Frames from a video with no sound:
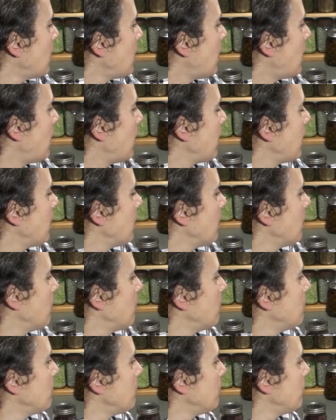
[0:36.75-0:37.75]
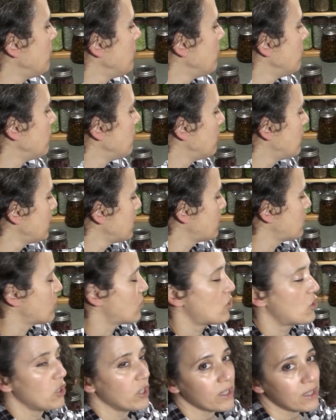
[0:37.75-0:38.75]
I am, this
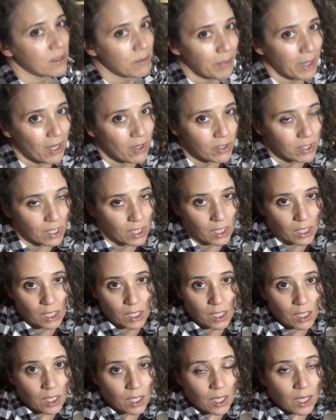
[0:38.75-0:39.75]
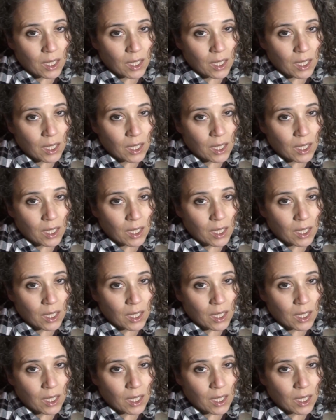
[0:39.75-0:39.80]
is just about done.